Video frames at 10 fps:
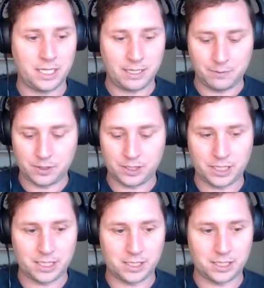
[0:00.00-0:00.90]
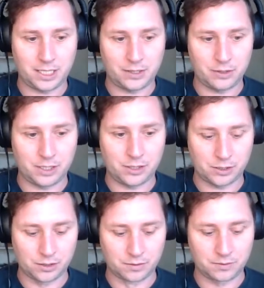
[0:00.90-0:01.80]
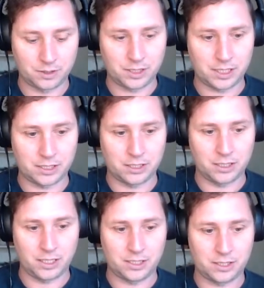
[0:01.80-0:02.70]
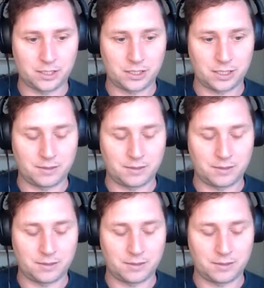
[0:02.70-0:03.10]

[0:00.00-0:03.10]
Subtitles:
and we'll just say it's an I32 because that's a nice.